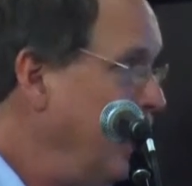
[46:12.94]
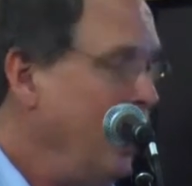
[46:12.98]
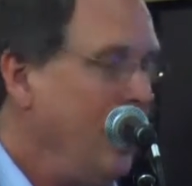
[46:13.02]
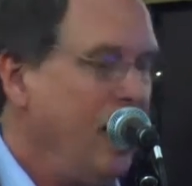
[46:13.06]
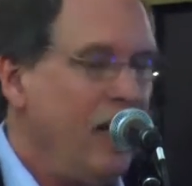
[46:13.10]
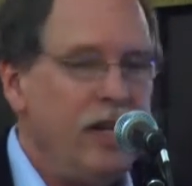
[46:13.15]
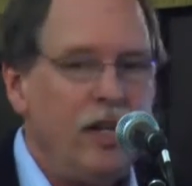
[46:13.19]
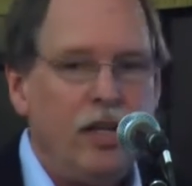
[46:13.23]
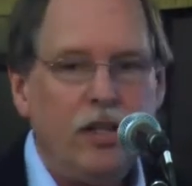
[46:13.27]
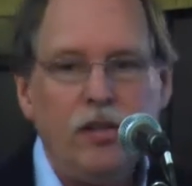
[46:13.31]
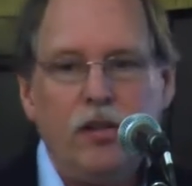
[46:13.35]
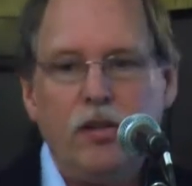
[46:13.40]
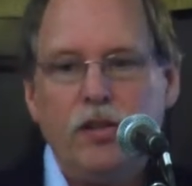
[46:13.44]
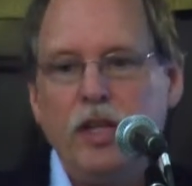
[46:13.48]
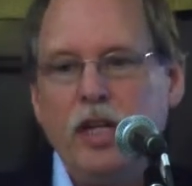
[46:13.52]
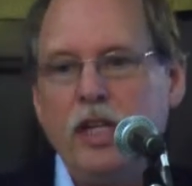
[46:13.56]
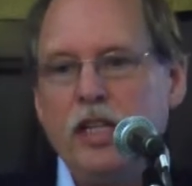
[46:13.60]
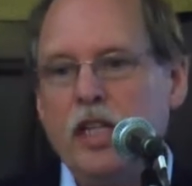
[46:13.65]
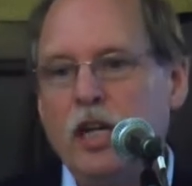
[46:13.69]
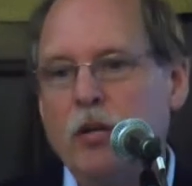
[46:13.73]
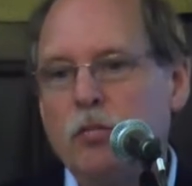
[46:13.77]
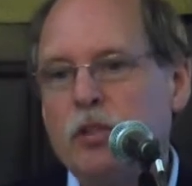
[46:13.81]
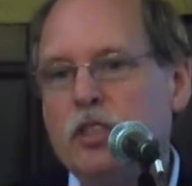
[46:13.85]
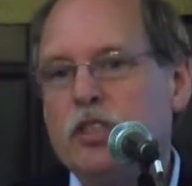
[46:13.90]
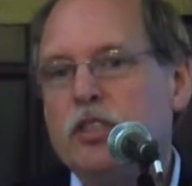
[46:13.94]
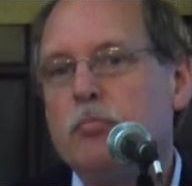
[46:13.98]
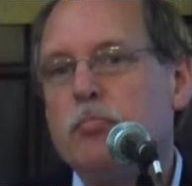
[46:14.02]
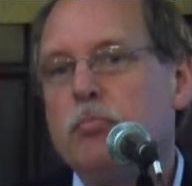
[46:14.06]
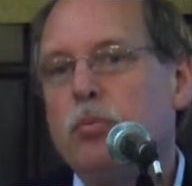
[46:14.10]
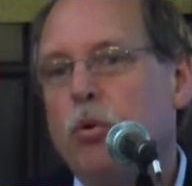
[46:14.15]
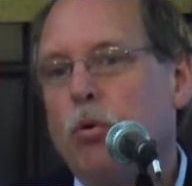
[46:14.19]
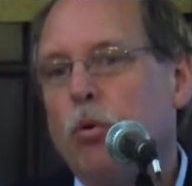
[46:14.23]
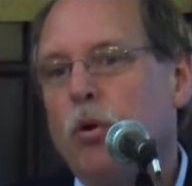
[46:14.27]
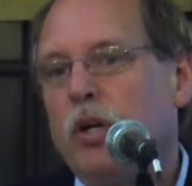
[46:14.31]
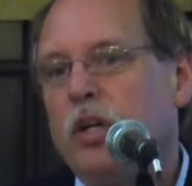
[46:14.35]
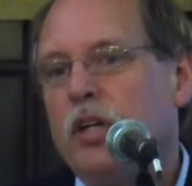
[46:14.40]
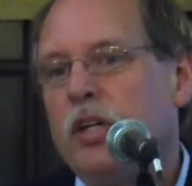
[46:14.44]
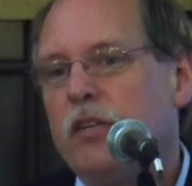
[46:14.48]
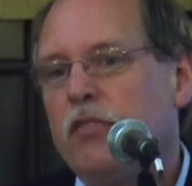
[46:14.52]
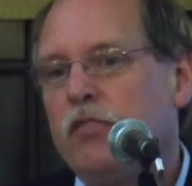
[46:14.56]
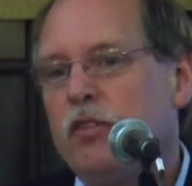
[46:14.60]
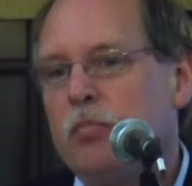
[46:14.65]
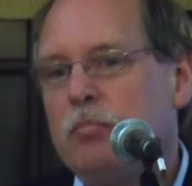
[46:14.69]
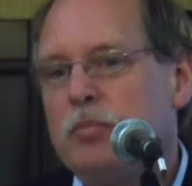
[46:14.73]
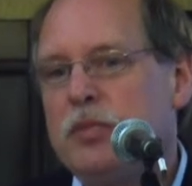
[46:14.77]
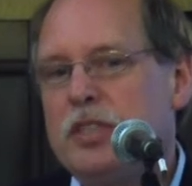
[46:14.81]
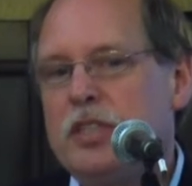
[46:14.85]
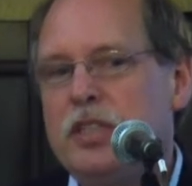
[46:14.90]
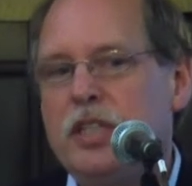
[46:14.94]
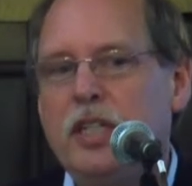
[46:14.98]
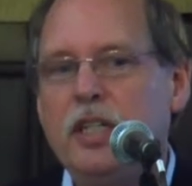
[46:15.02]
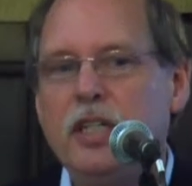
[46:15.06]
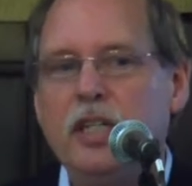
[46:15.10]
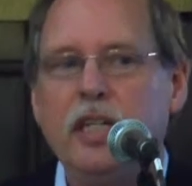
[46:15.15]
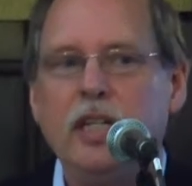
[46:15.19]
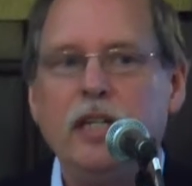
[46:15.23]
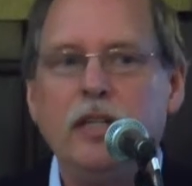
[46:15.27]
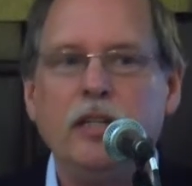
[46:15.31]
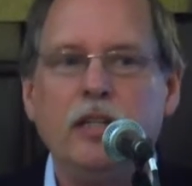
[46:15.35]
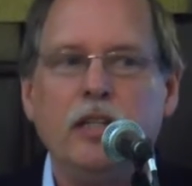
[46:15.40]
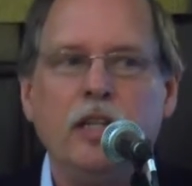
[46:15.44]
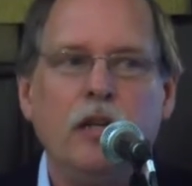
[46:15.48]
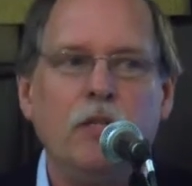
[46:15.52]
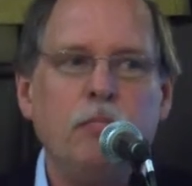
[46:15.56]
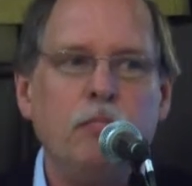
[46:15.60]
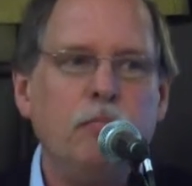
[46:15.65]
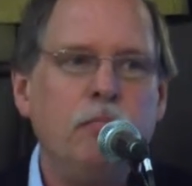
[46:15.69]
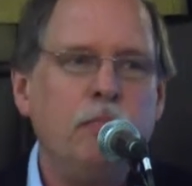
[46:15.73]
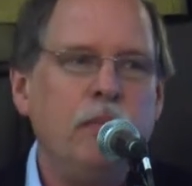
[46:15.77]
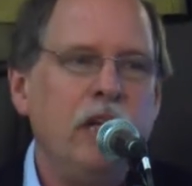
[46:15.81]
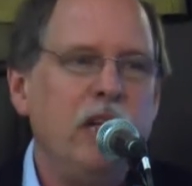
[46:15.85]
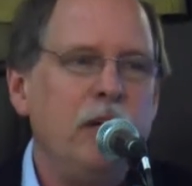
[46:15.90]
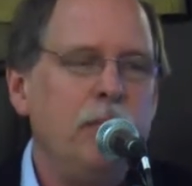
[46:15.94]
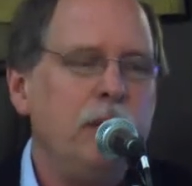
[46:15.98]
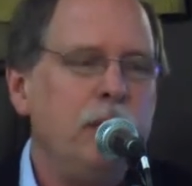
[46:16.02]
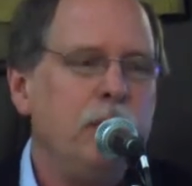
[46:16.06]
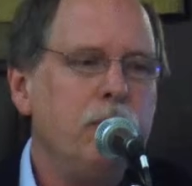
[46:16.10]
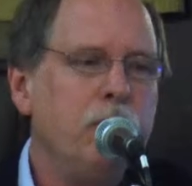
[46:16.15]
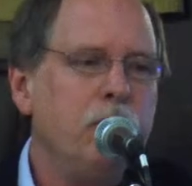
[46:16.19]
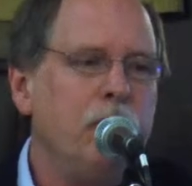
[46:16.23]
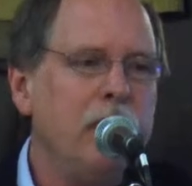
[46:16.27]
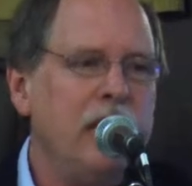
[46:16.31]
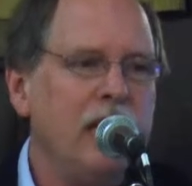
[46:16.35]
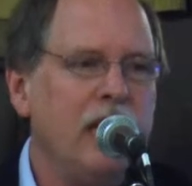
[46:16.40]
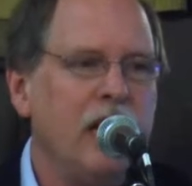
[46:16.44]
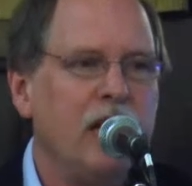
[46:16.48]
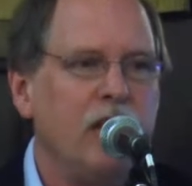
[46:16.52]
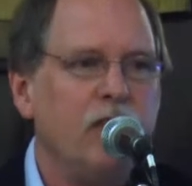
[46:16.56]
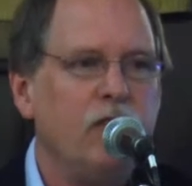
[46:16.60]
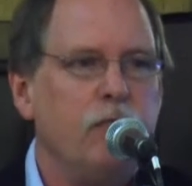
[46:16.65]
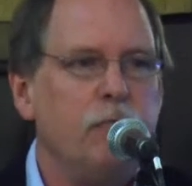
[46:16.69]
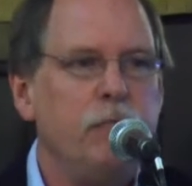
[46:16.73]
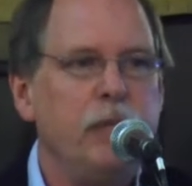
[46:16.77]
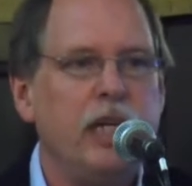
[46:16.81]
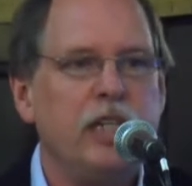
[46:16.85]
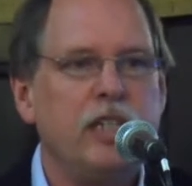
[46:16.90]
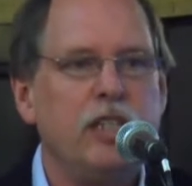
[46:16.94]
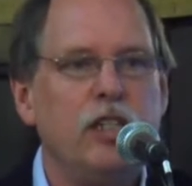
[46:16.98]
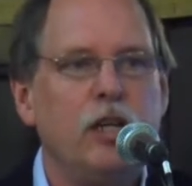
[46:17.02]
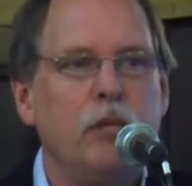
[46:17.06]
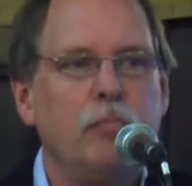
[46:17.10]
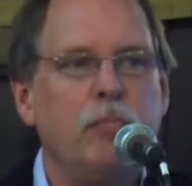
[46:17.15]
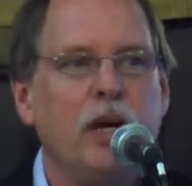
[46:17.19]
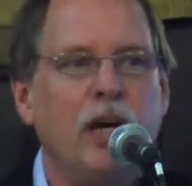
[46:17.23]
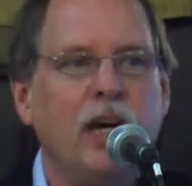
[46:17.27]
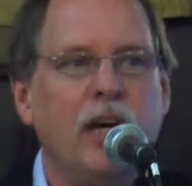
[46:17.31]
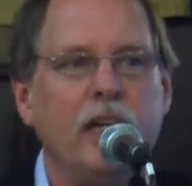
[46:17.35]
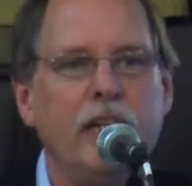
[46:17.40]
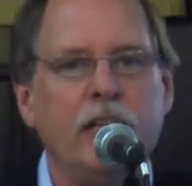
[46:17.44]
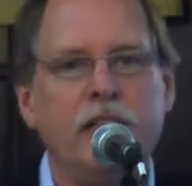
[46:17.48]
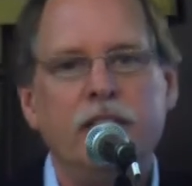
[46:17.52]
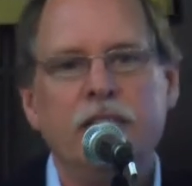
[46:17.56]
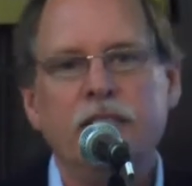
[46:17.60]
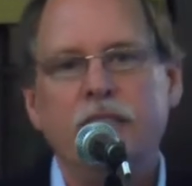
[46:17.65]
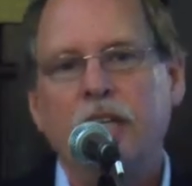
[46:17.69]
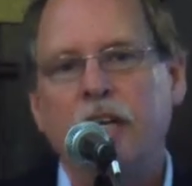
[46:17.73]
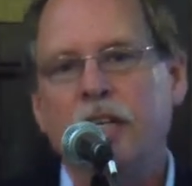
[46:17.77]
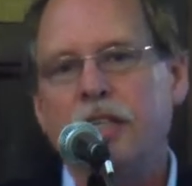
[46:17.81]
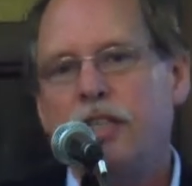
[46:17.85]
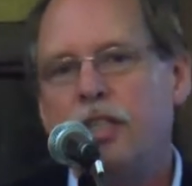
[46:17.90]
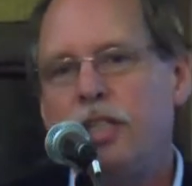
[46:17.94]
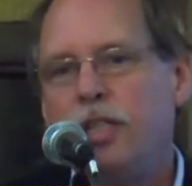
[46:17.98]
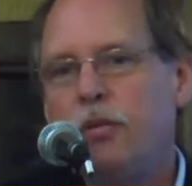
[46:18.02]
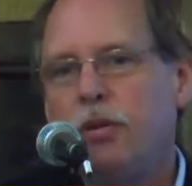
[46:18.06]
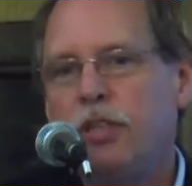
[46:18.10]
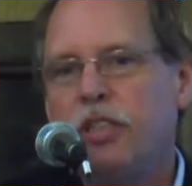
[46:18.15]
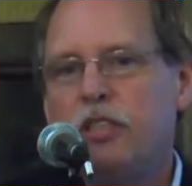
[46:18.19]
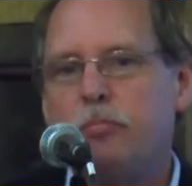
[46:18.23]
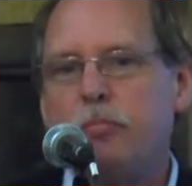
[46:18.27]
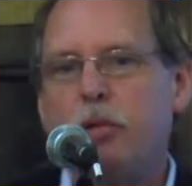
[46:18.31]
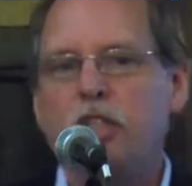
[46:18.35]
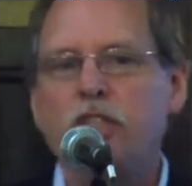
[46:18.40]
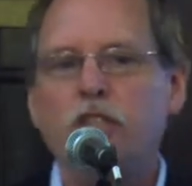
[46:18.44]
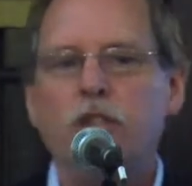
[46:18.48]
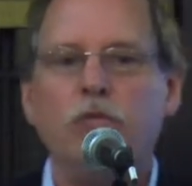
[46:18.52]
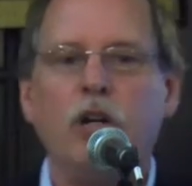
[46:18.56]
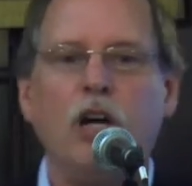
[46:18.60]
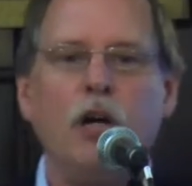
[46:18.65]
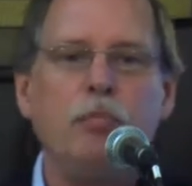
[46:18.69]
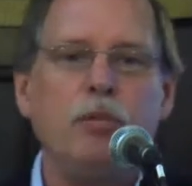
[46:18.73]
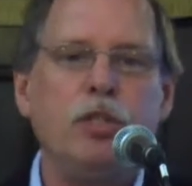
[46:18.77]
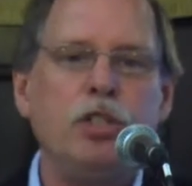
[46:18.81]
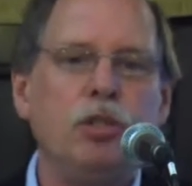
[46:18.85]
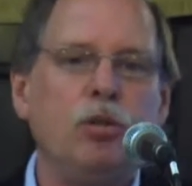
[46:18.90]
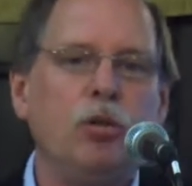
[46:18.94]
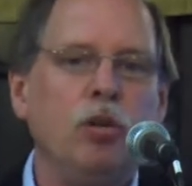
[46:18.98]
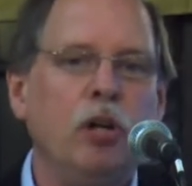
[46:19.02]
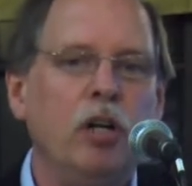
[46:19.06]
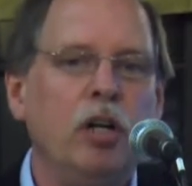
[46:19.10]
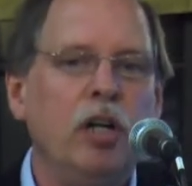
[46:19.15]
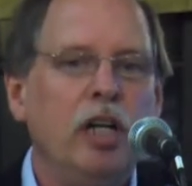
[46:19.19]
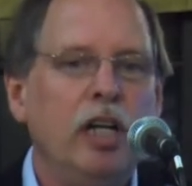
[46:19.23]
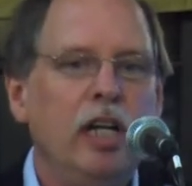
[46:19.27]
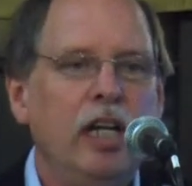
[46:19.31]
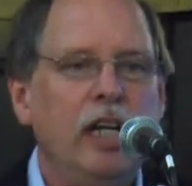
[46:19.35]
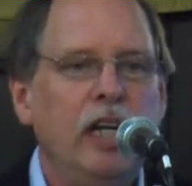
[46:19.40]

Another thing that was important from Sydney that many people may not have picked up on is that the UN Special Rapporteur